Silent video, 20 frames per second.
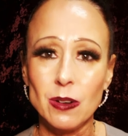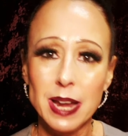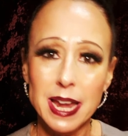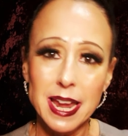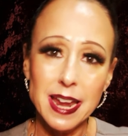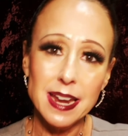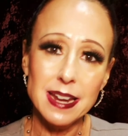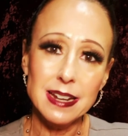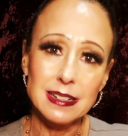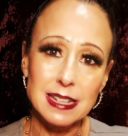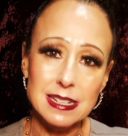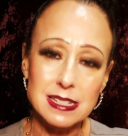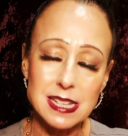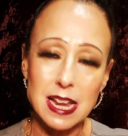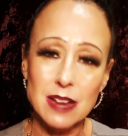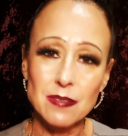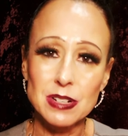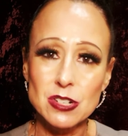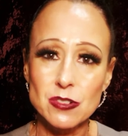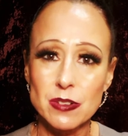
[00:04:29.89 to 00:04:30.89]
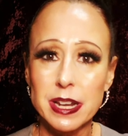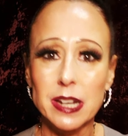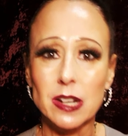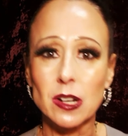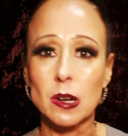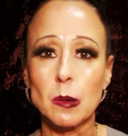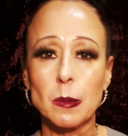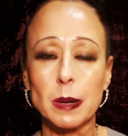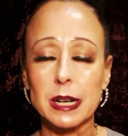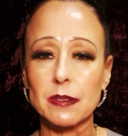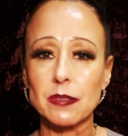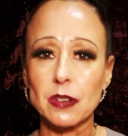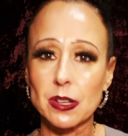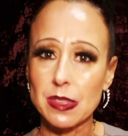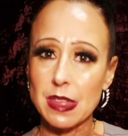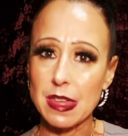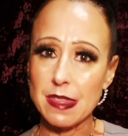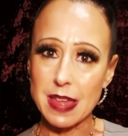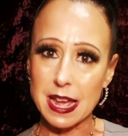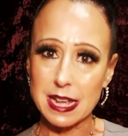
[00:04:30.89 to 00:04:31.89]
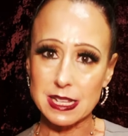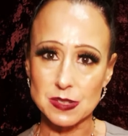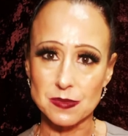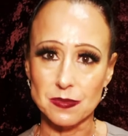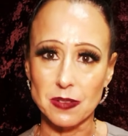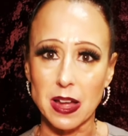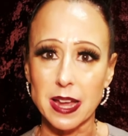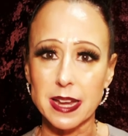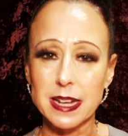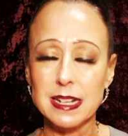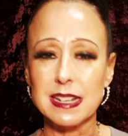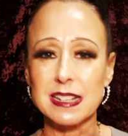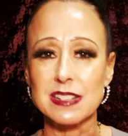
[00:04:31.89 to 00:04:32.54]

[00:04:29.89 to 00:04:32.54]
hey, let's have a drink or whatever, then that's fine.